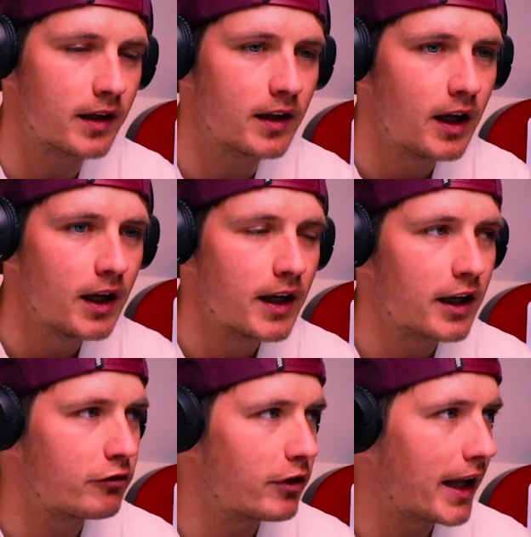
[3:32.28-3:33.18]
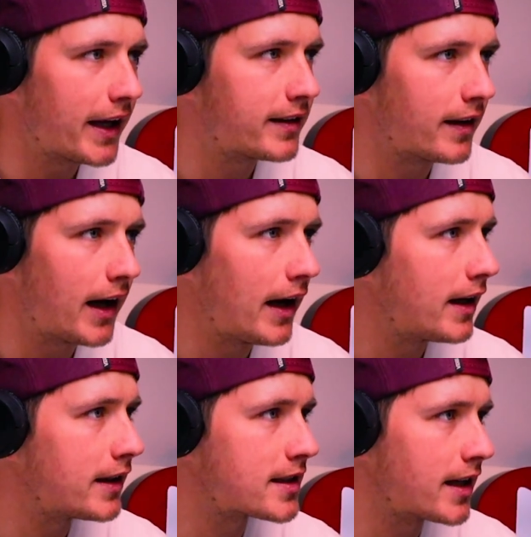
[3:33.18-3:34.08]
can relate to that.
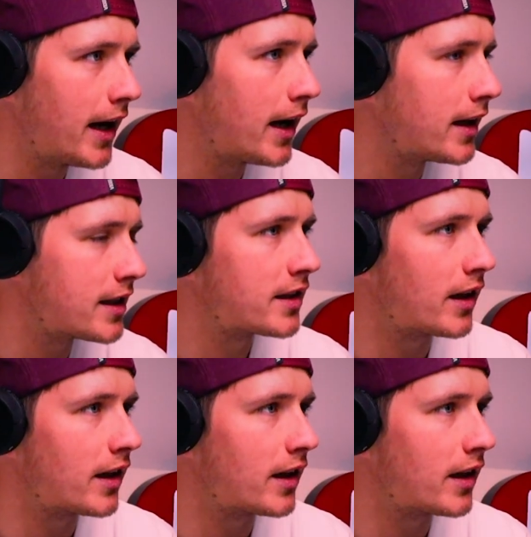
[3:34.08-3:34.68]
It's